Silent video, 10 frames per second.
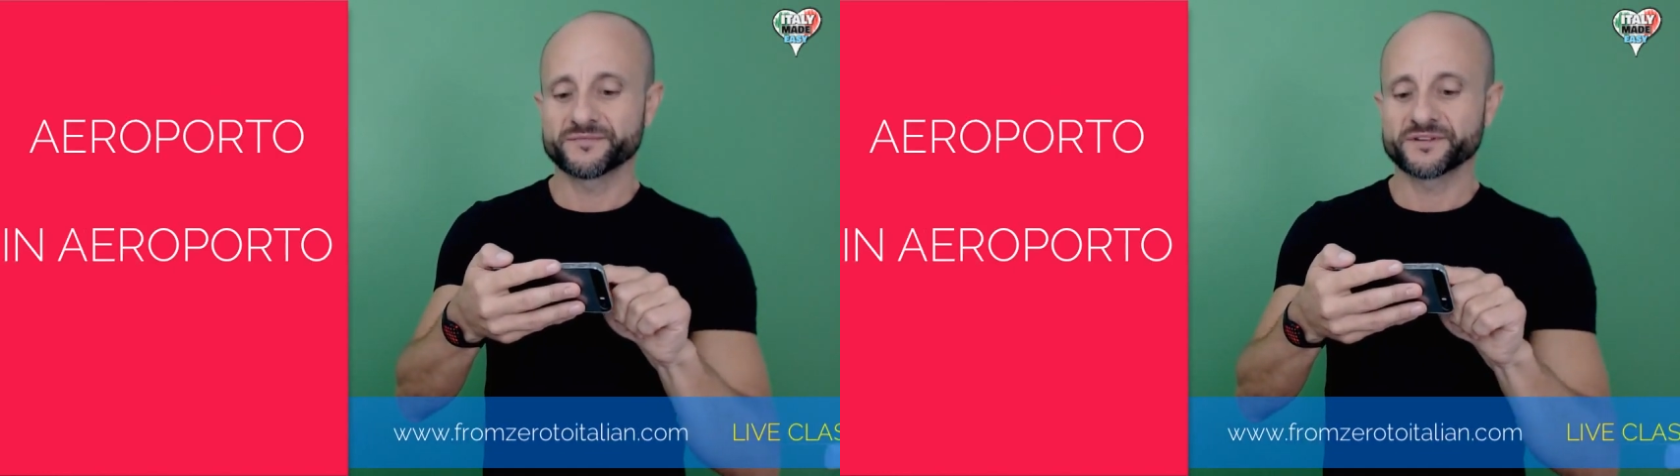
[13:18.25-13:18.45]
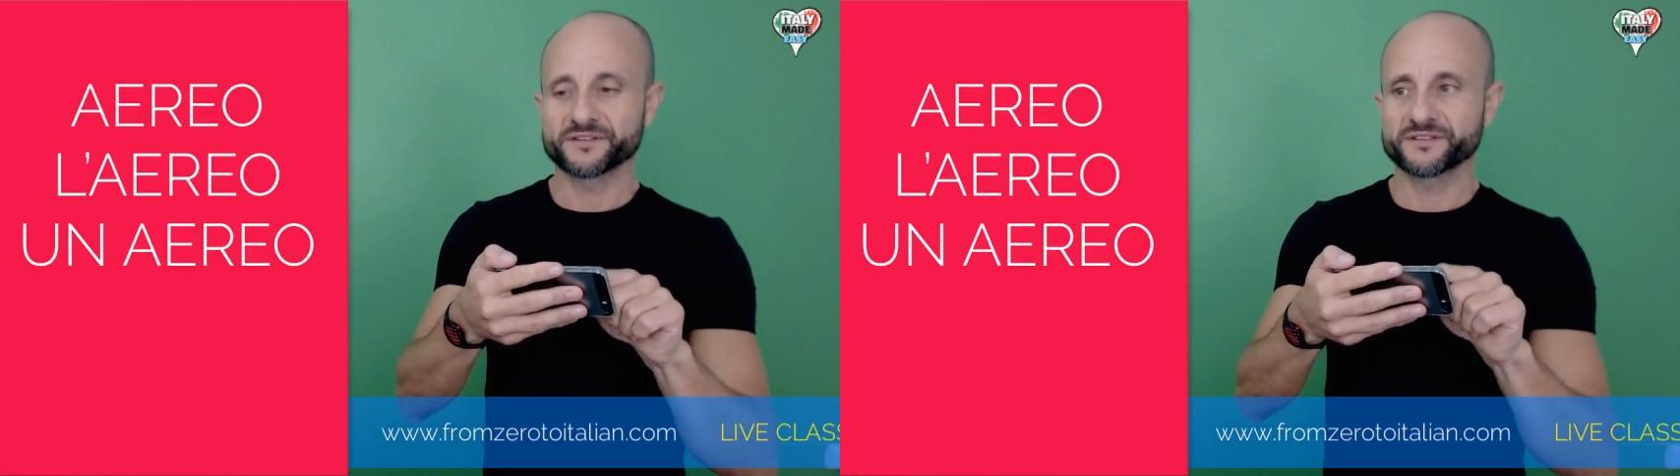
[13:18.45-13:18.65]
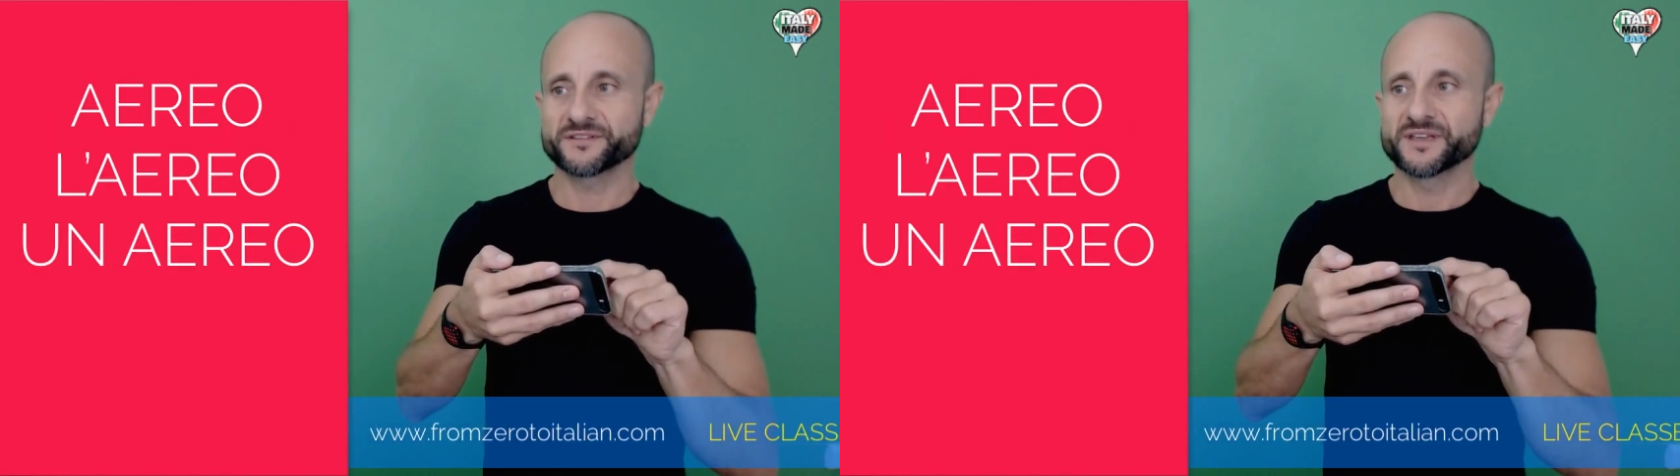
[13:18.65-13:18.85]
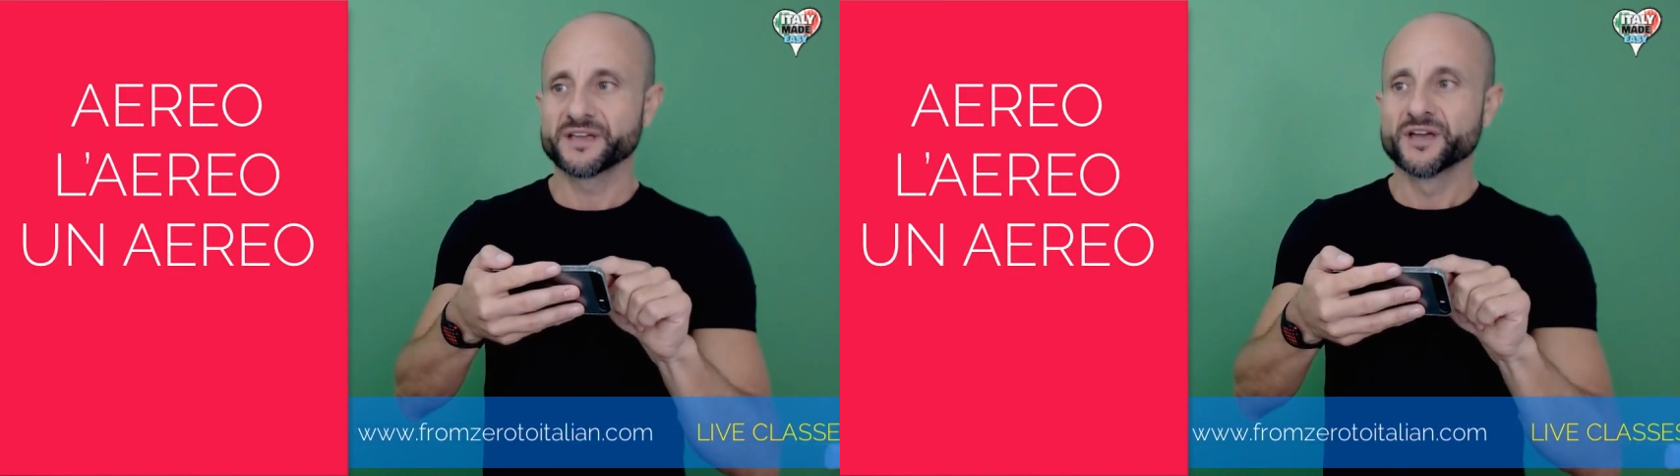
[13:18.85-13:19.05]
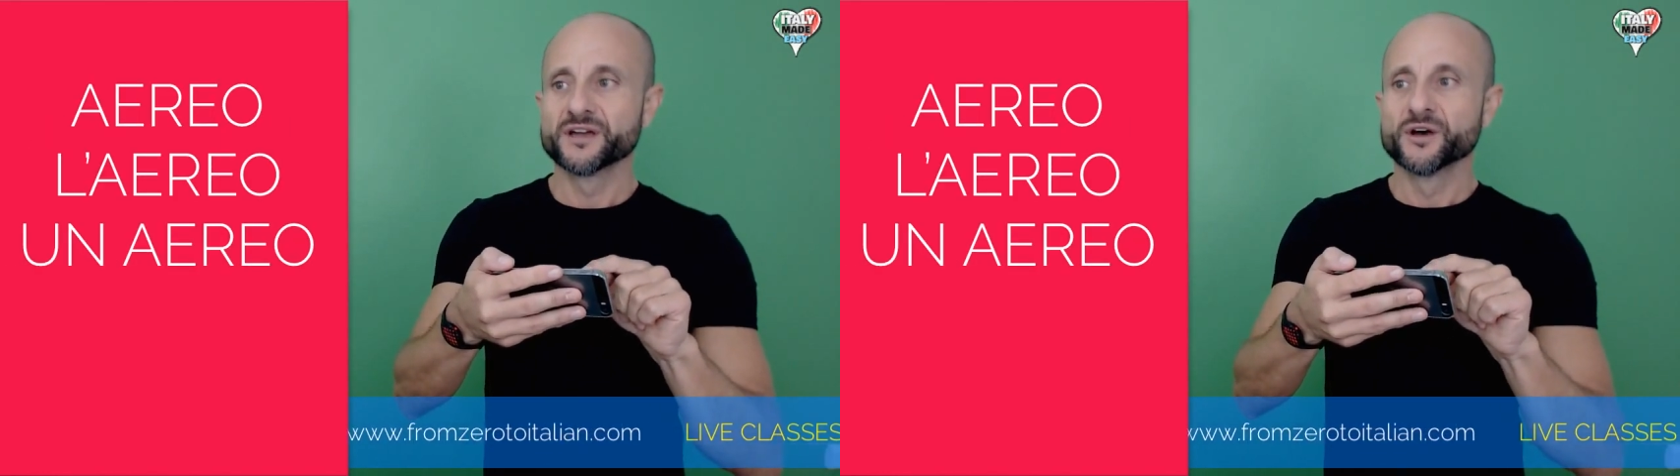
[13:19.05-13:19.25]
No.
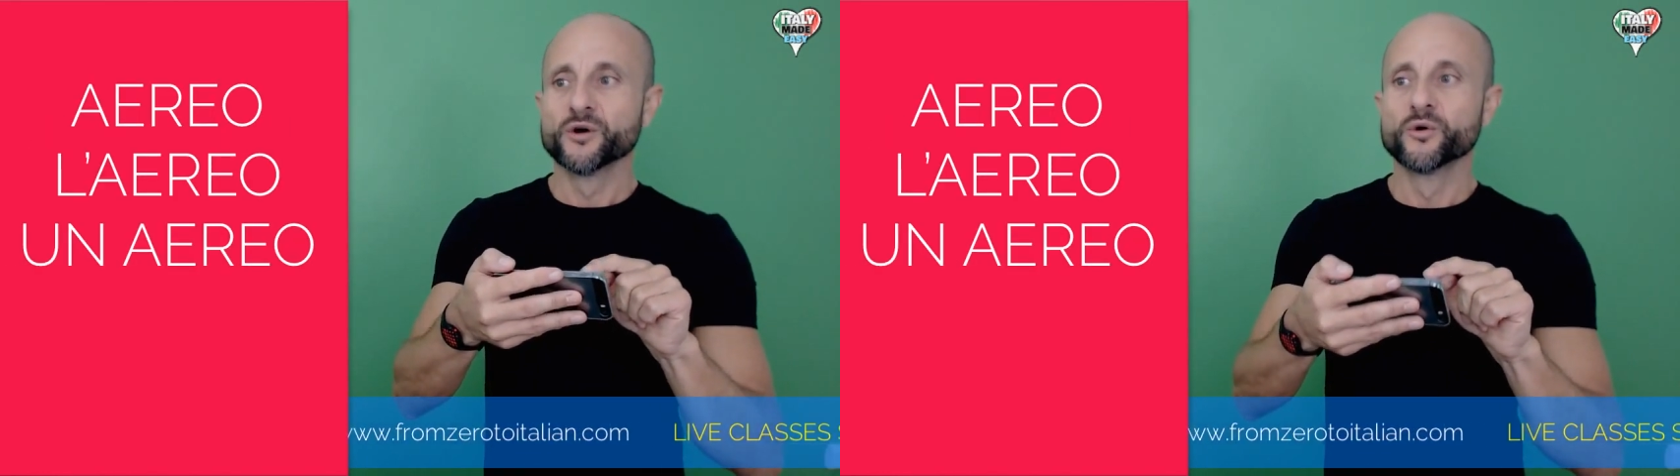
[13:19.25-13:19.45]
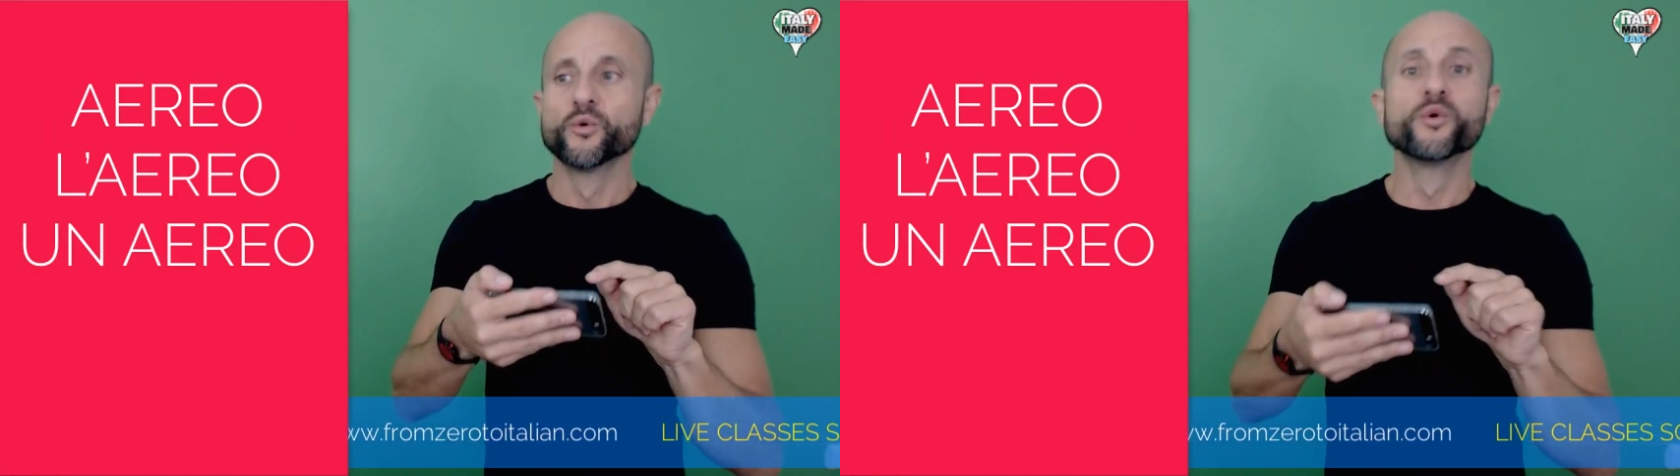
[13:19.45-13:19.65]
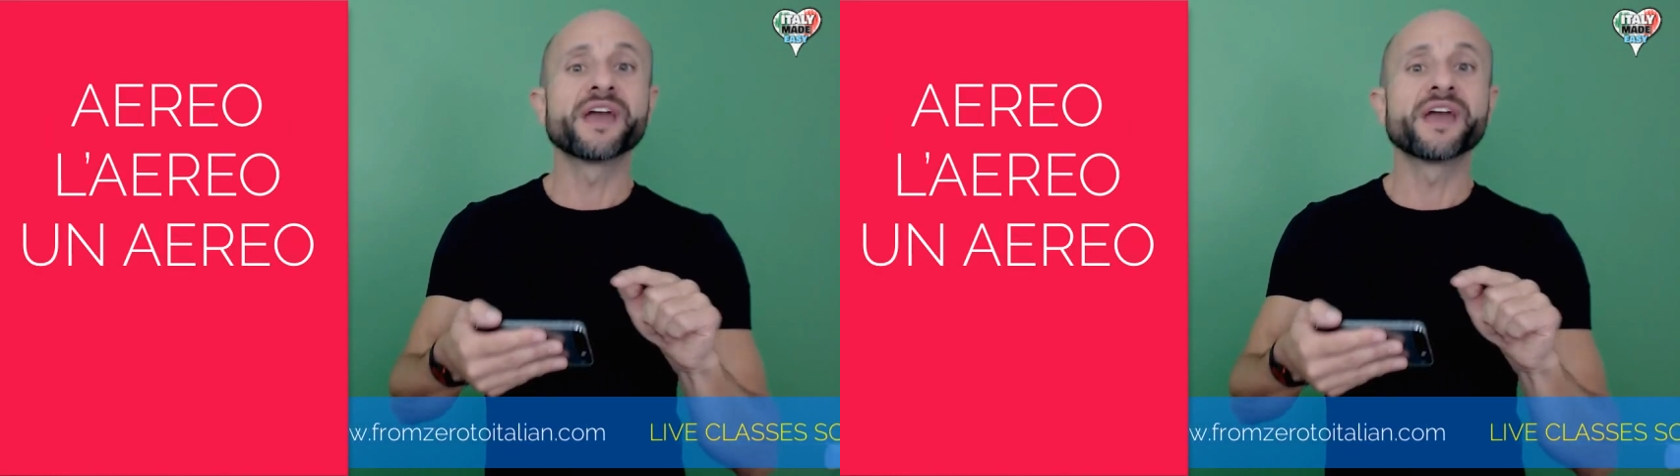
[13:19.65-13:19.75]
Un